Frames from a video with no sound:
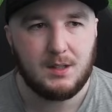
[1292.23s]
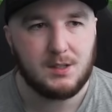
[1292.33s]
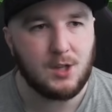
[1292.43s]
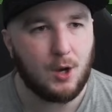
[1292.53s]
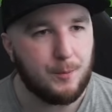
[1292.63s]

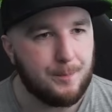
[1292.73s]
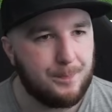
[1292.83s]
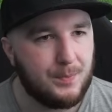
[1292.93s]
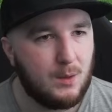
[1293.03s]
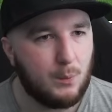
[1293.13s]
So,
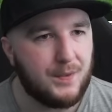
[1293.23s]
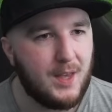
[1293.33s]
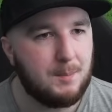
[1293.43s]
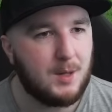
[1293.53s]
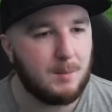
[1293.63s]
with
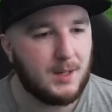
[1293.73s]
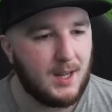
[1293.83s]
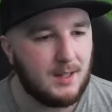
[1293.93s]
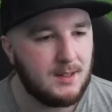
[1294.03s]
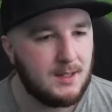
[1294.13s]
him coming
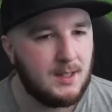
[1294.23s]
in,